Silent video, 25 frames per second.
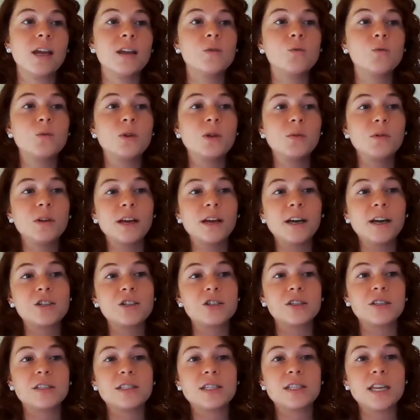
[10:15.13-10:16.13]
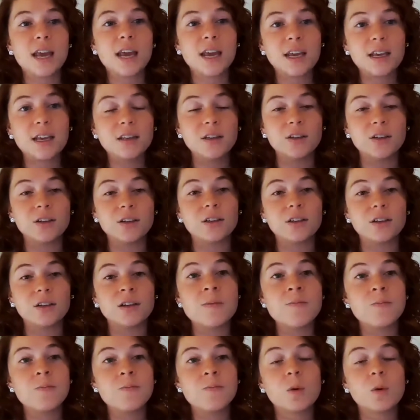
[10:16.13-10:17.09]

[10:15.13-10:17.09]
And we would actually tailor